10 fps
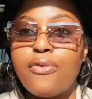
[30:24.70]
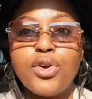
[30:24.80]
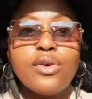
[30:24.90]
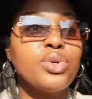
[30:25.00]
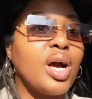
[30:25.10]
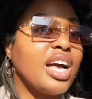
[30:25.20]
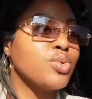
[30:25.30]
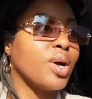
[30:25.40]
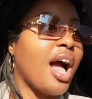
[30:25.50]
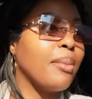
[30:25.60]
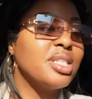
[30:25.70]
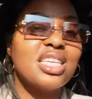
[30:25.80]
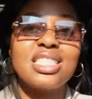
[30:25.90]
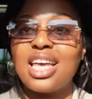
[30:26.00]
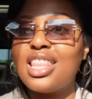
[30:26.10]
A few of you guys were
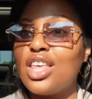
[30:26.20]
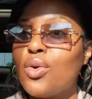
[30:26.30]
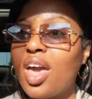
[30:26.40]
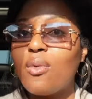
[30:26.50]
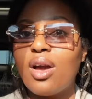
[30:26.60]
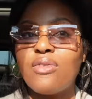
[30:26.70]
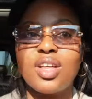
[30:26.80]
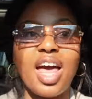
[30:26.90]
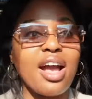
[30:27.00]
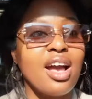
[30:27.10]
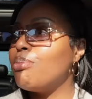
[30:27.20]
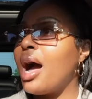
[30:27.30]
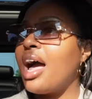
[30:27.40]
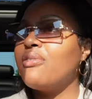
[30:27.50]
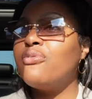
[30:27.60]
commenting saying that you can't wait for like
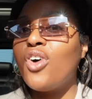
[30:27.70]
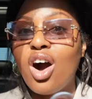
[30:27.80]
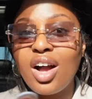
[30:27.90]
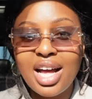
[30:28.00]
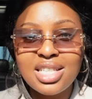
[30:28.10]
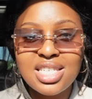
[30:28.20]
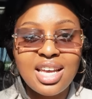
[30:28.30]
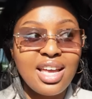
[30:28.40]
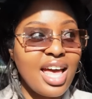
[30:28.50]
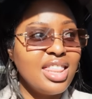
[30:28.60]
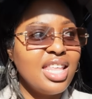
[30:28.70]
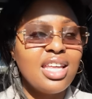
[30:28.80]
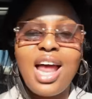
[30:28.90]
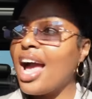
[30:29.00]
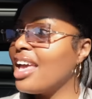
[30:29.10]
my fall content, and
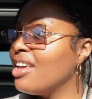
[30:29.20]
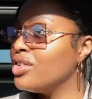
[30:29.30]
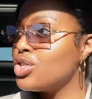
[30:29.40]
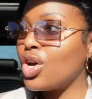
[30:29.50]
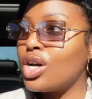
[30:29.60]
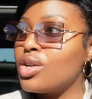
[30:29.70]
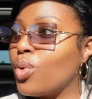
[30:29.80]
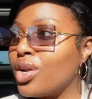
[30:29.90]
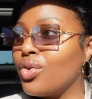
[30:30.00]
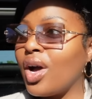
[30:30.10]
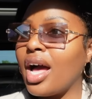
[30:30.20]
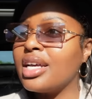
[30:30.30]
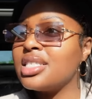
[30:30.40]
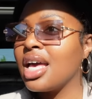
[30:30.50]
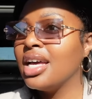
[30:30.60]
then I even saw one of you
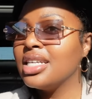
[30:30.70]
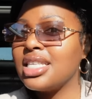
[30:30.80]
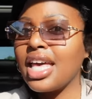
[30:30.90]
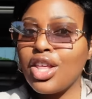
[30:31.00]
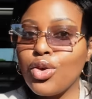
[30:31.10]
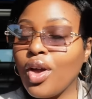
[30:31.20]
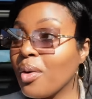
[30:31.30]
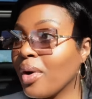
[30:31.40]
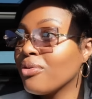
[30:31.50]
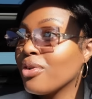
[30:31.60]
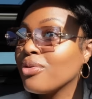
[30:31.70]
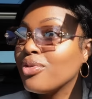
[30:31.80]
guys say that you can't wait for